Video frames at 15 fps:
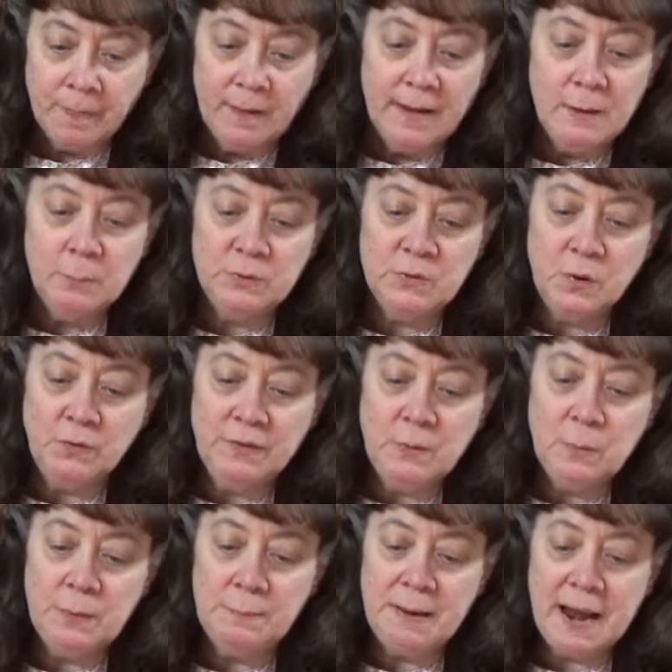It was only
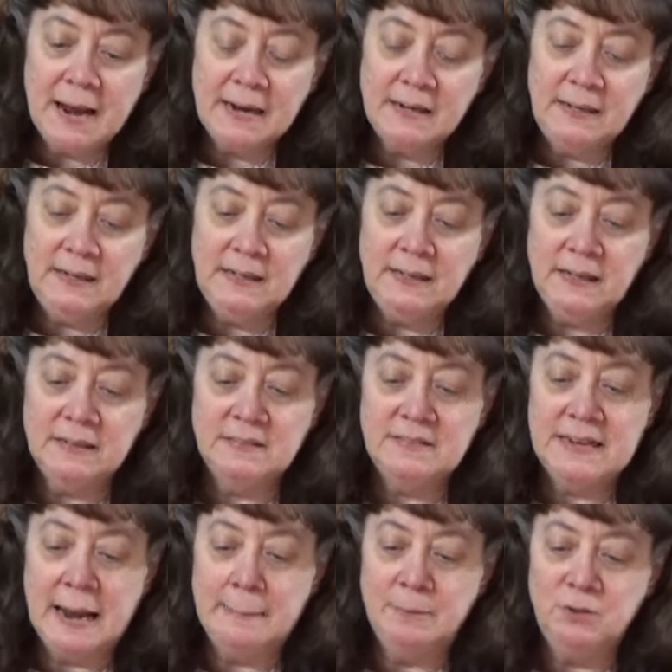when Paganini
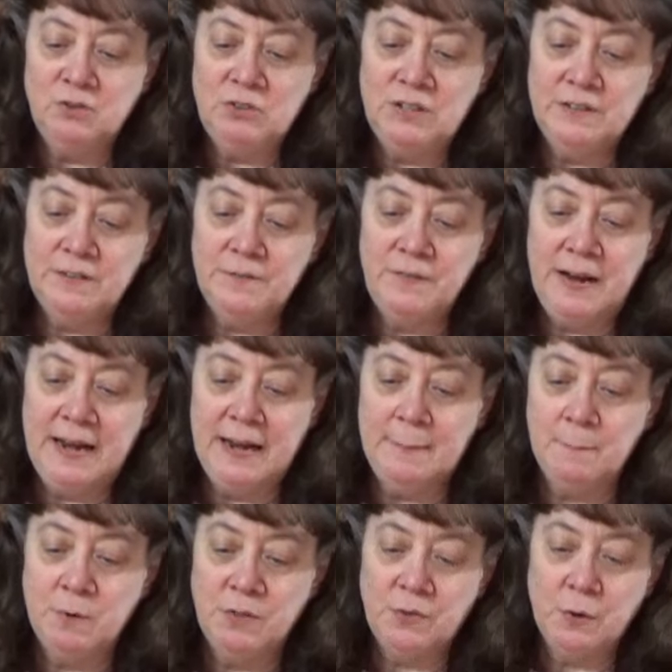established his
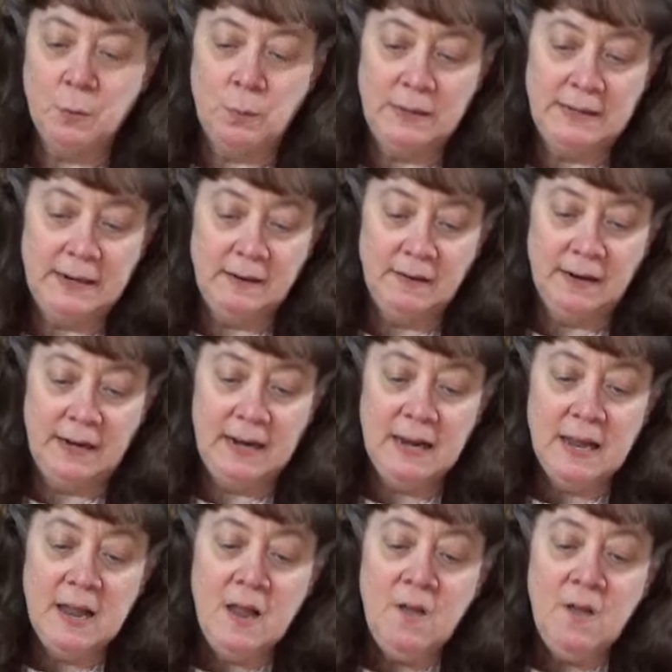fame with the Guarneri